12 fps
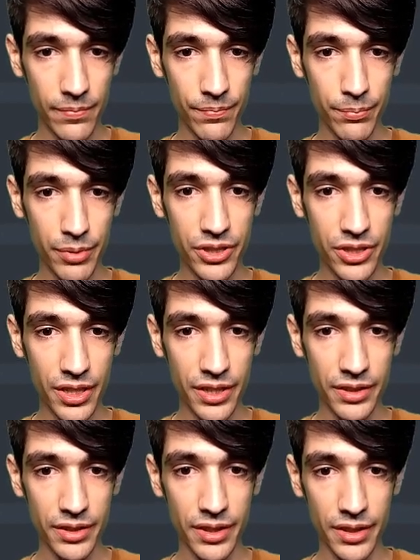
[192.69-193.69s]

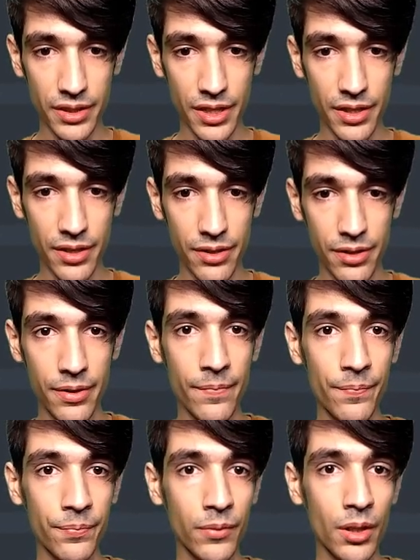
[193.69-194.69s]
btn container.
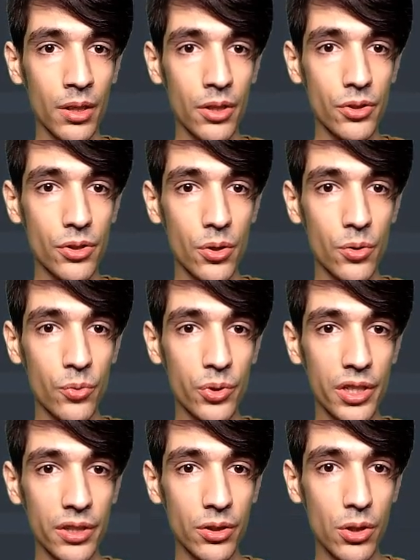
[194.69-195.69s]
So we
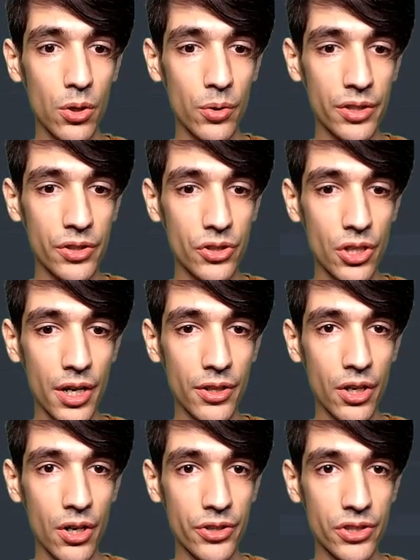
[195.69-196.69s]
can go inside
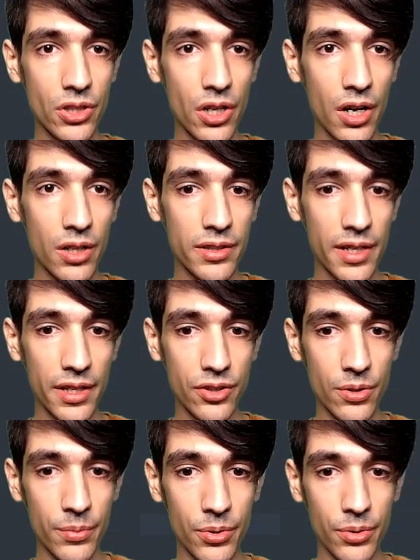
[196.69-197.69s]
our styles
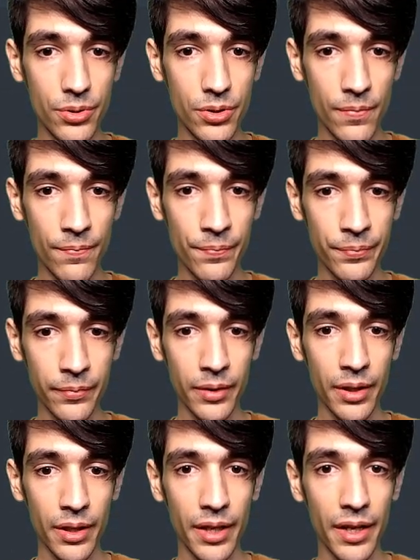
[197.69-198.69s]
attribute,
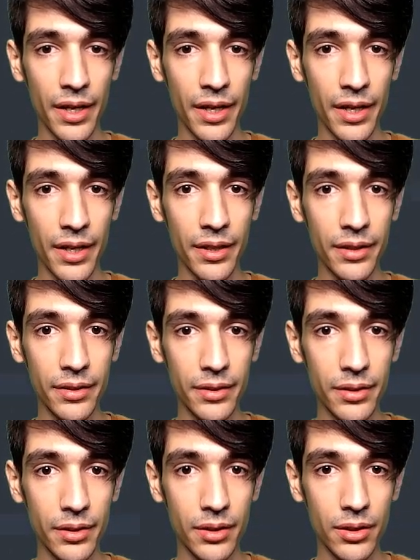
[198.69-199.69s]
and
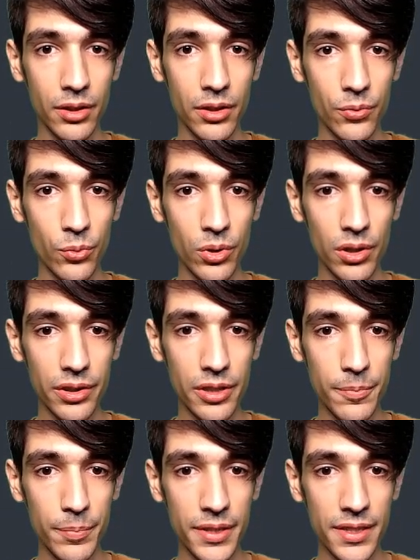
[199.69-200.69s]
well, this
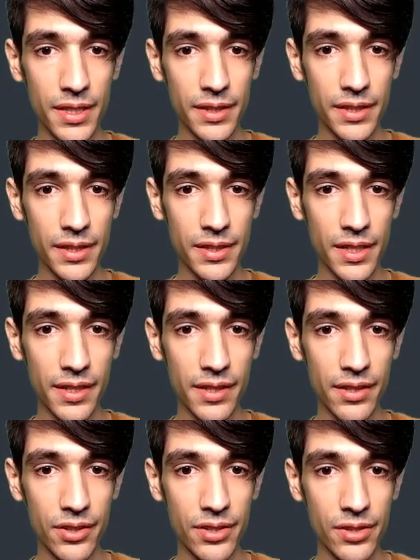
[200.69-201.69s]
btn container
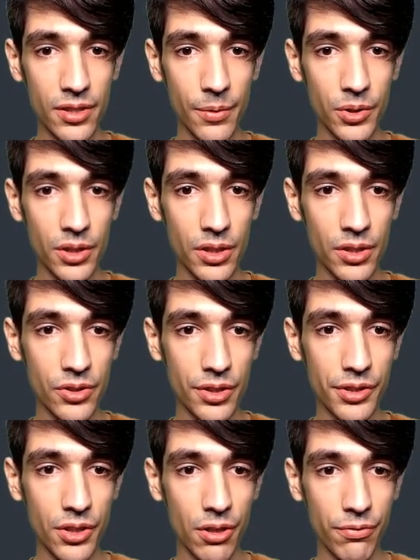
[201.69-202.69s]
is something
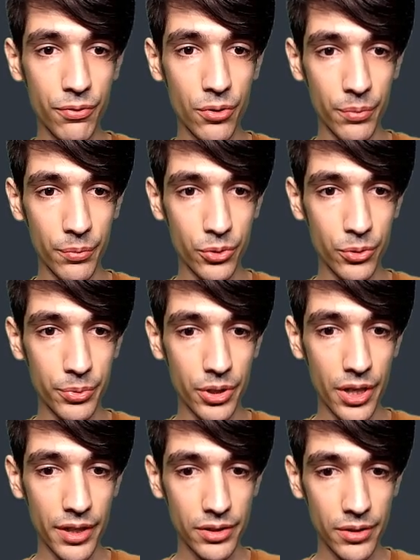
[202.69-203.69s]
inside our form group,
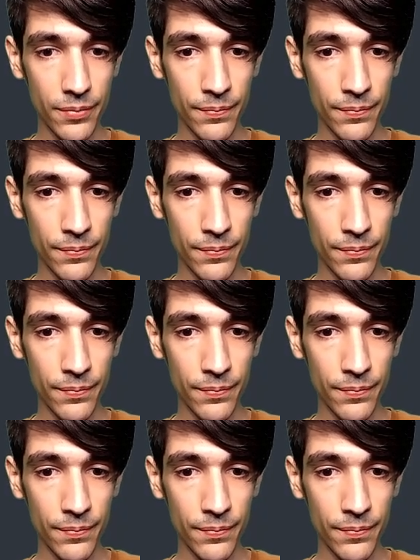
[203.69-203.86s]
right?